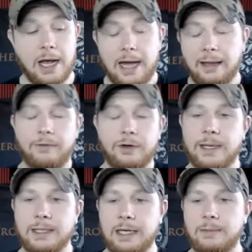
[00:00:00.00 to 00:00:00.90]
I leverage
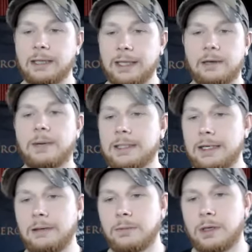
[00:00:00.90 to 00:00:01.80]
my team. I lean on my
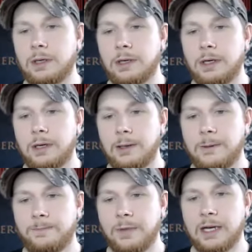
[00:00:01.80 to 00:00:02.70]
team.
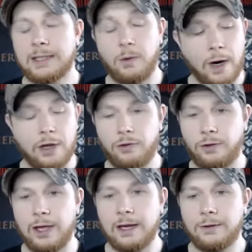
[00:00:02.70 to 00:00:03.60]
And they said, what do you
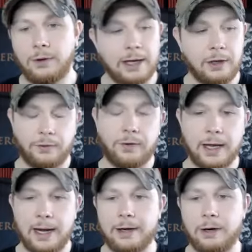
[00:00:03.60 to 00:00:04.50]
think? And they're like, you're
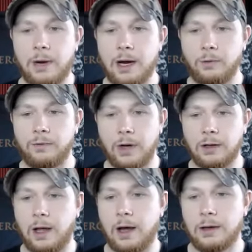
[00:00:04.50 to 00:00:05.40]
fucking out of your mind. We've done
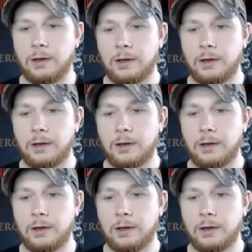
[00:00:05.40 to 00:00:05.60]
a lot.